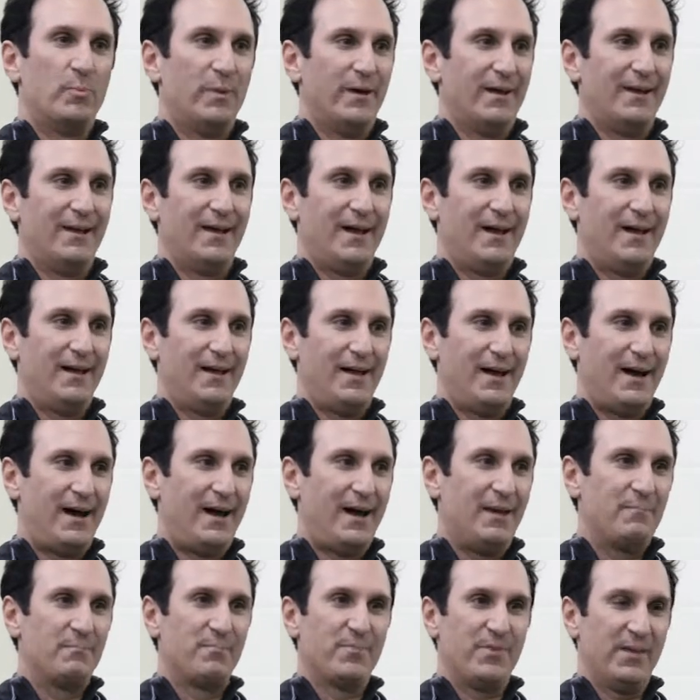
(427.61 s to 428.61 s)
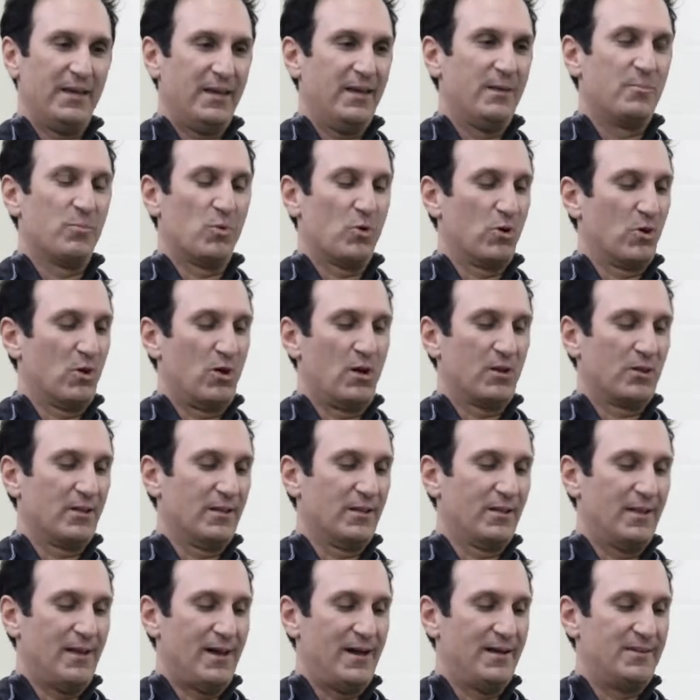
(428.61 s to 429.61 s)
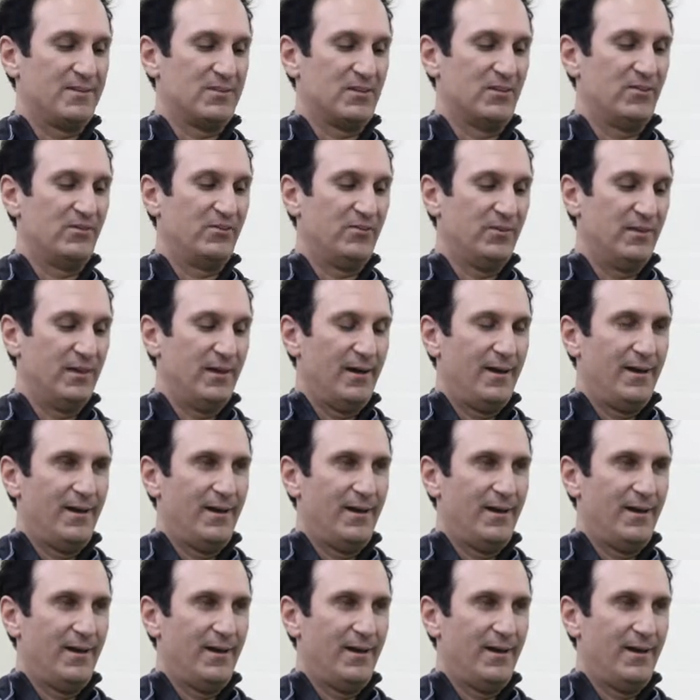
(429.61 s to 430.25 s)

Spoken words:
but I'm thinking more along the lines of